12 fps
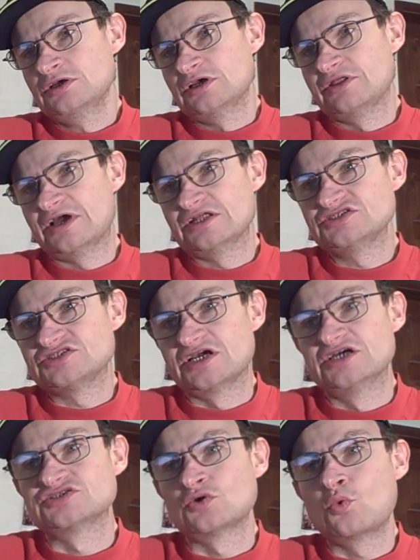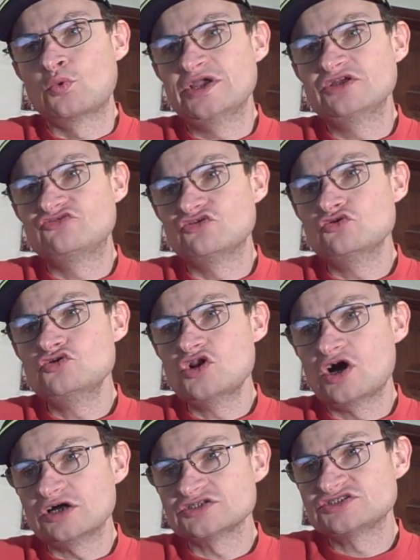It then says, we do
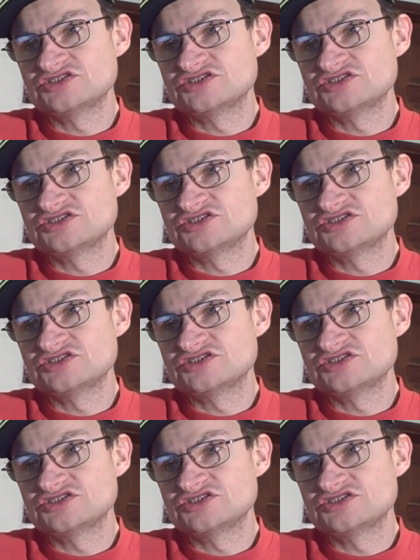not